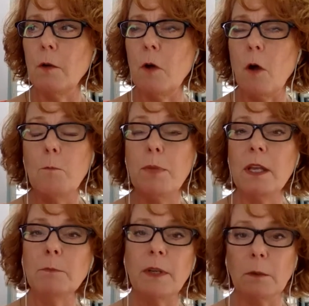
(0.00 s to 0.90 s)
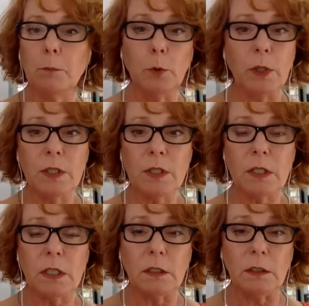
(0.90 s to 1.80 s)
big Buddhist
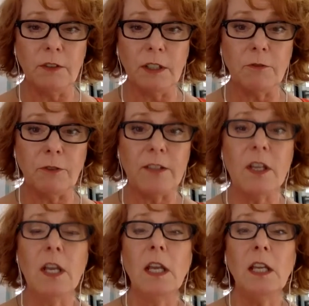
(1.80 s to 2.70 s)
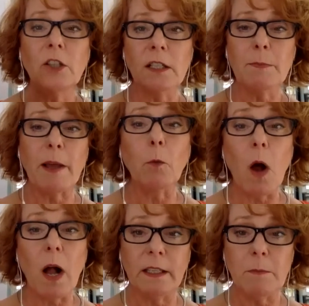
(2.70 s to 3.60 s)
living in France, he talks about a
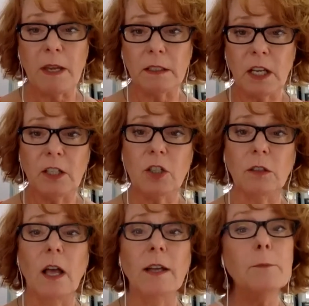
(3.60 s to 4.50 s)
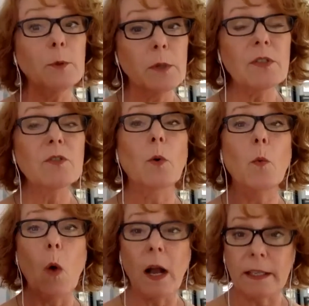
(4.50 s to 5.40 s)
walking meditation. A lot of Buddhists do a
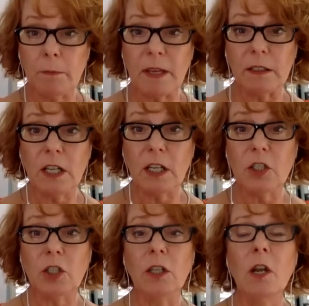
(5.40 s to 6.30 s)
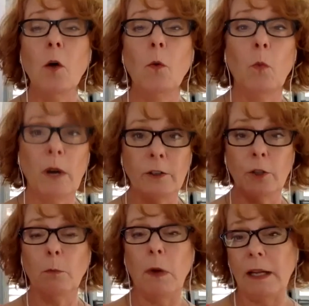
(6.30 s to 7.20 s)
walking meditation where you're
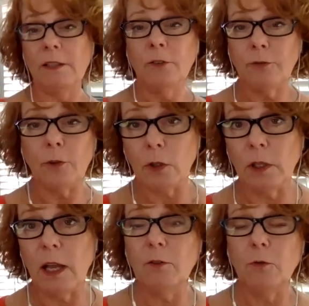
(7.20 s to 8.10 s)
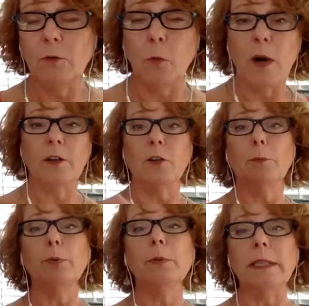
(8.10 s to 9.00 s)
mindful of where
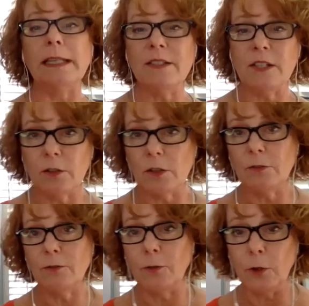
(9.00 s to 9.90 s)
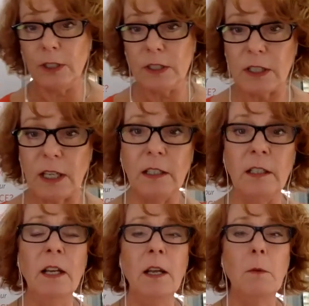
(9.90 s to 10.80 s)
you're placing your foot
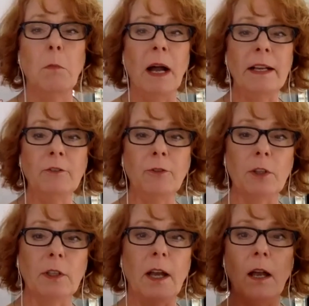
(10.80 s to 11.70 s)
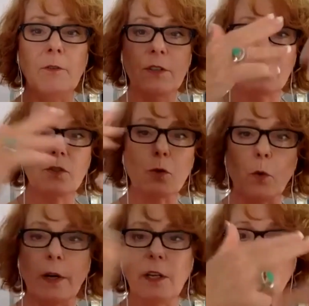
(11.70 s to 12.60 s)
and mindful of the
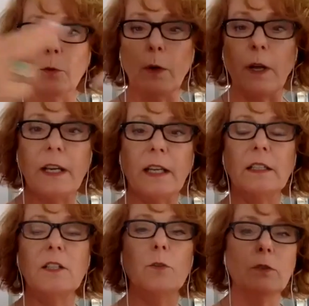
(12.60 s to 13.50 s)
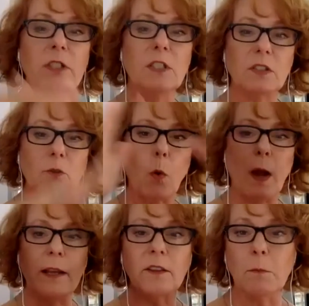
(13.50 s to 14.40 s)
story you're running, and you just
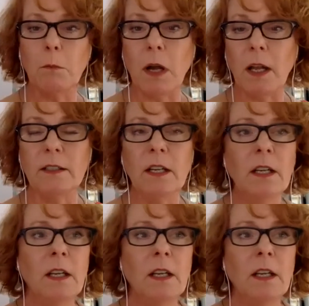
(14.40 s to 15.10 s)
quiet the mind.